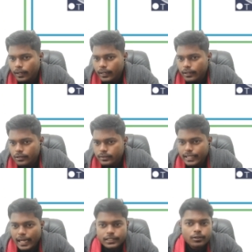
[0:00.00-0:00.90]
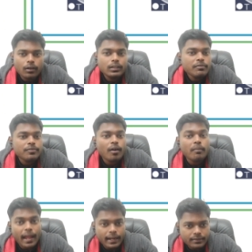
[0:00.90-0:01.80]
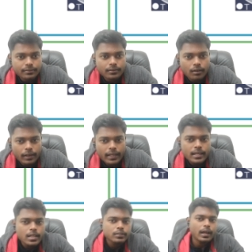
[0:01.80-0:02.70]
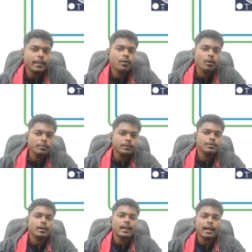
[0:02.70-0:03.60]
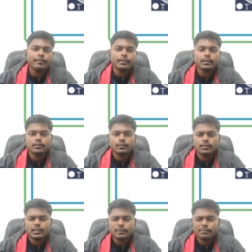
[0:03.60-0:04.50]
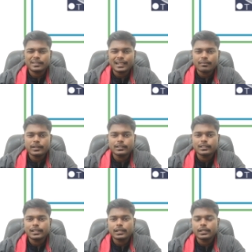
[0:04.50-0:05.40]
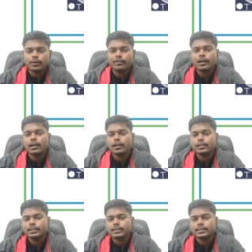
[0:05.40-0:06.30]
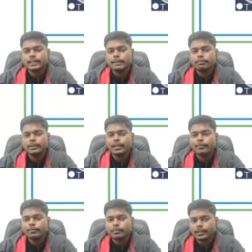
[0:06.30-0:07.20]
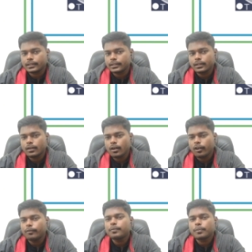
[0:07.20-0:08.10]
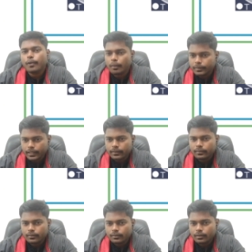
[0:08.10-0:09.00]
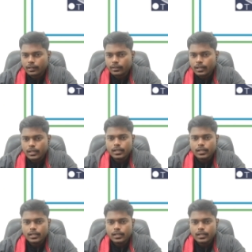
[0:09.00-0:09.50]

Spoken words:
Okay, so that is called the format. Okay, so I hope you are having a little bit clarity over the CPF method of prompting. Right?